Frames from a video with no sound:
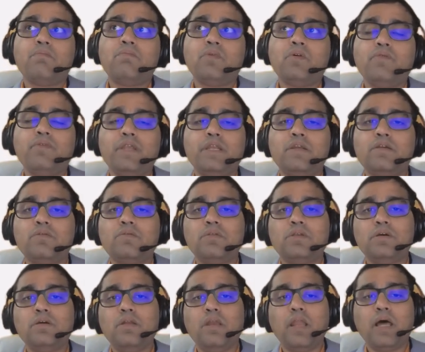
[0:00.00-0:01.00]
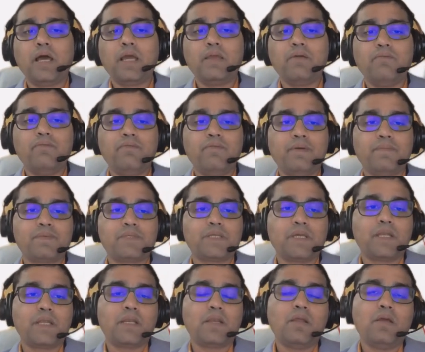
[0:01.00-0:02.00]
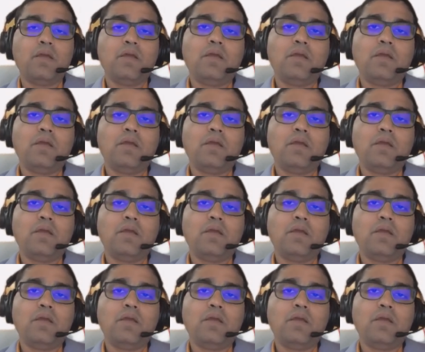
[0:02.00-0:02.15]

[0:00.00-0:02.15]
move it to the live website.